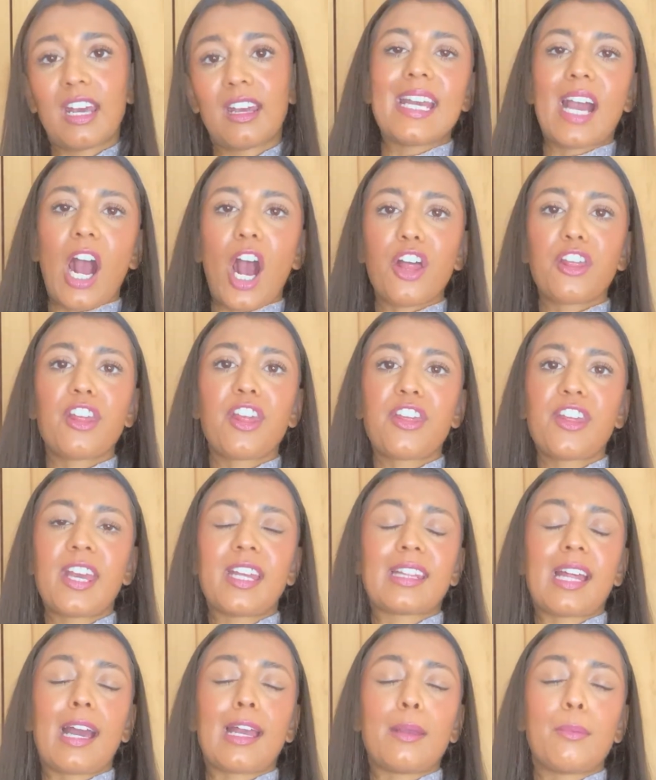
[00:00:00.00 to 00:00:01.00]
The other
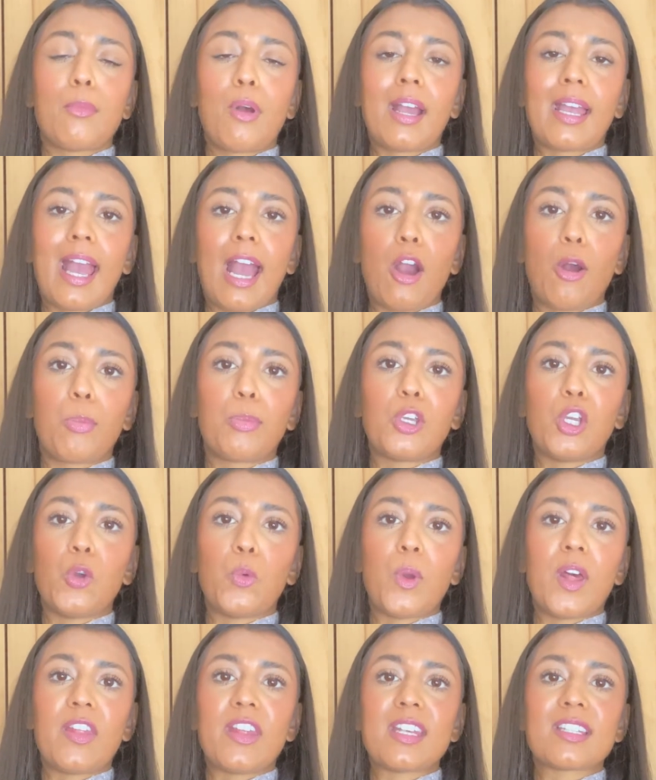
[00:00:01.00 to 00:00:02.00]
thing that it might help you
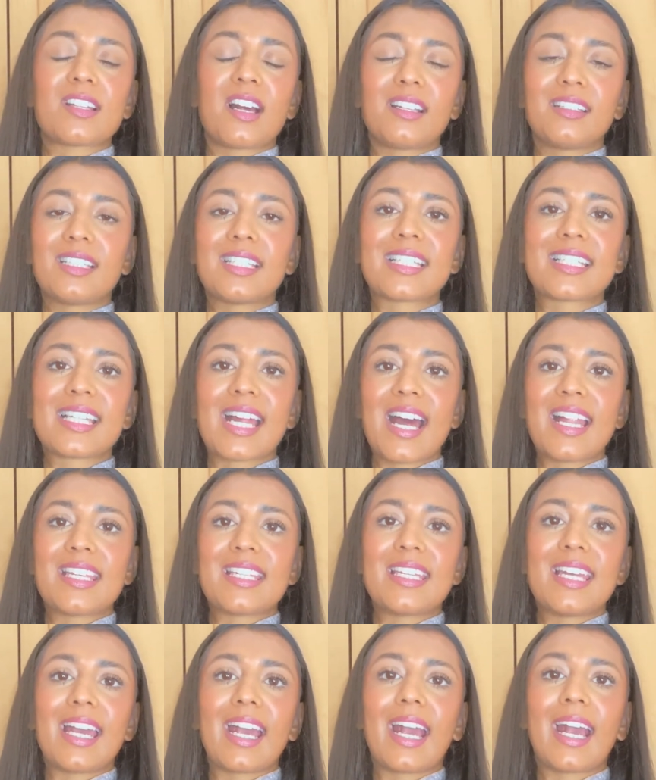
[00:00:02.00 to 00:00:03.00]
with is
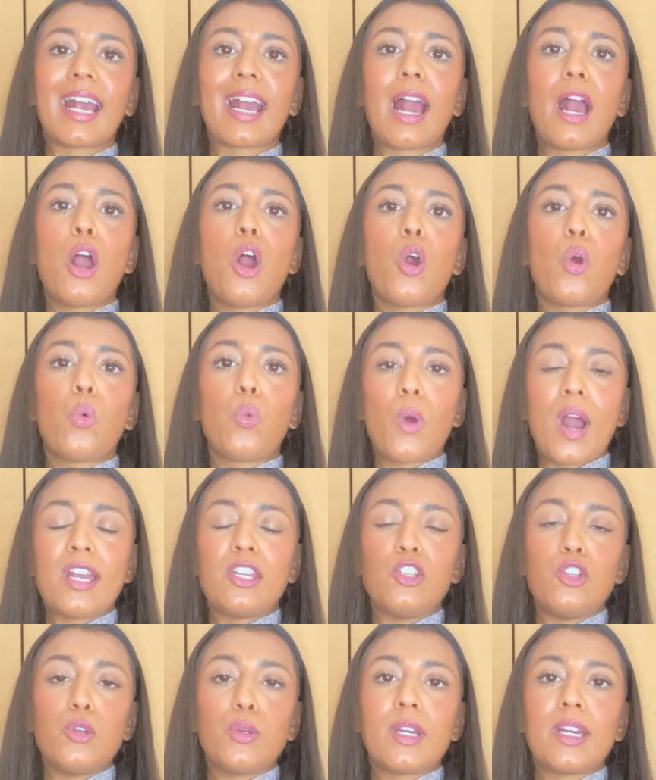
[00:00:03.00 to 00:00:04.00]
understanding where
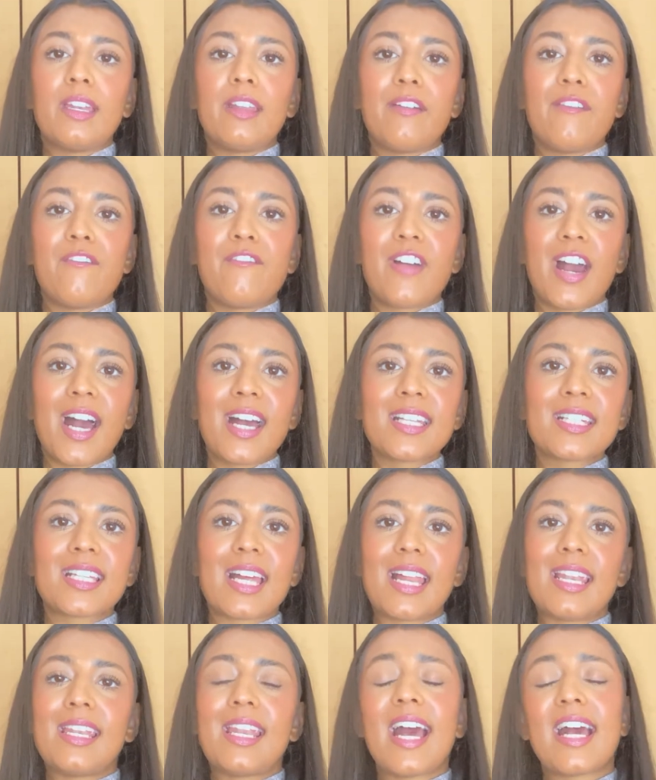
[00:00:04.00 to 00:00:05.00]
you can invest
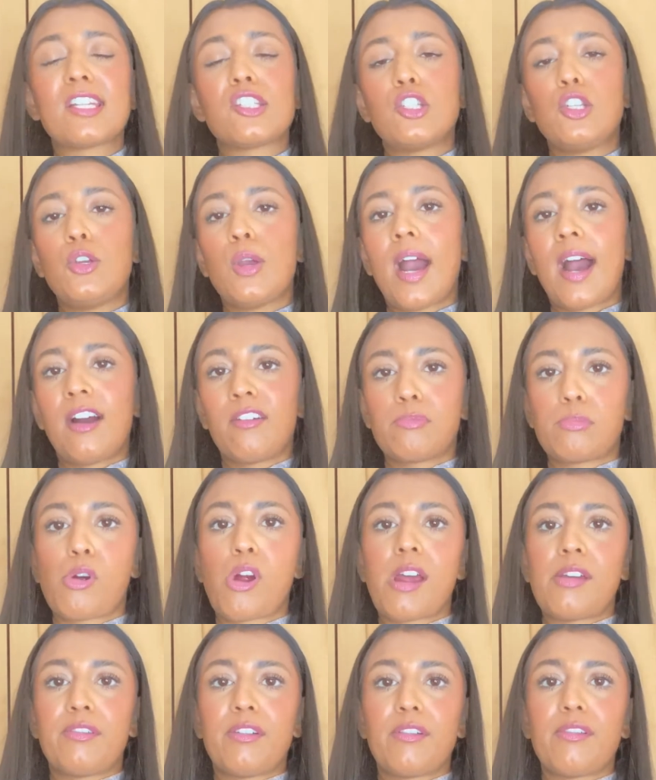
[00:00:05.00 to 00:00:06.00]
unless you have
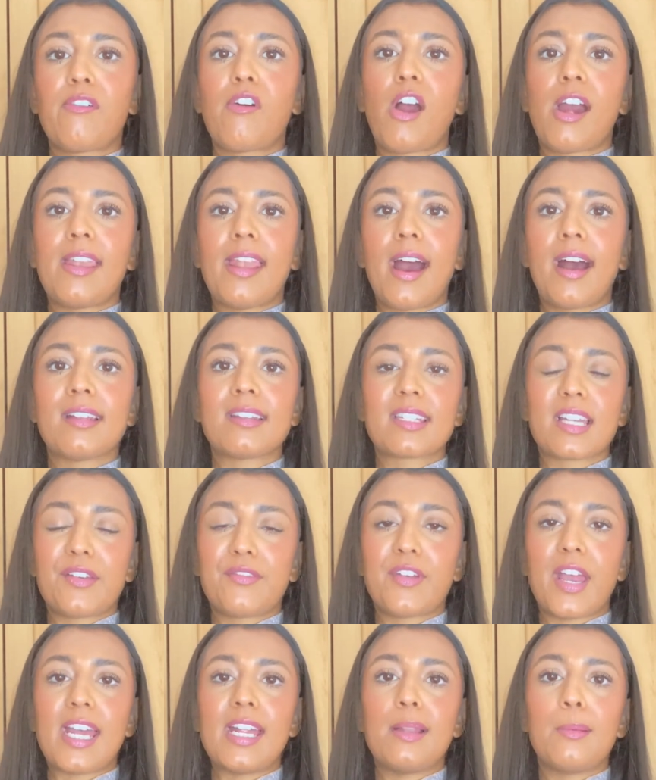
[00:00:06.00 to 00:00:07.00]
private finance
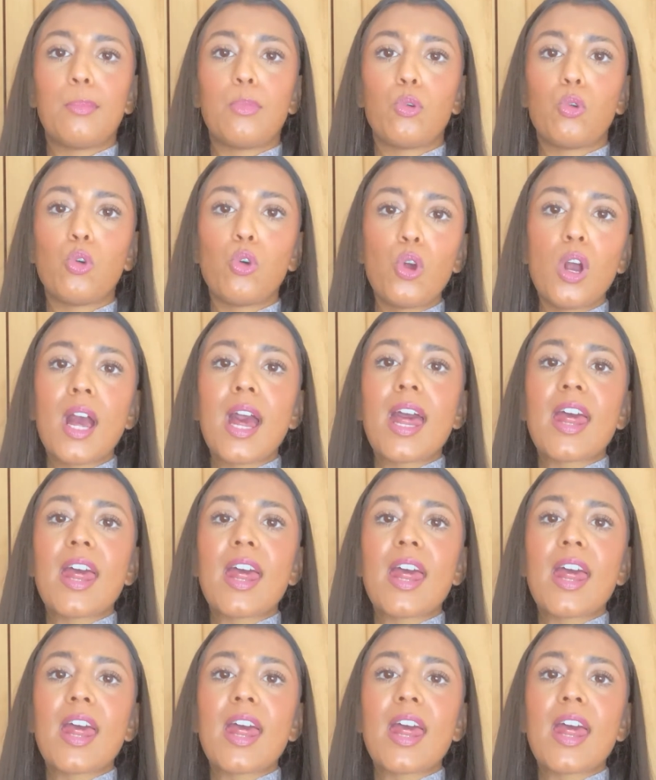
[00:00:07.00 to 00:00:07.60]
available.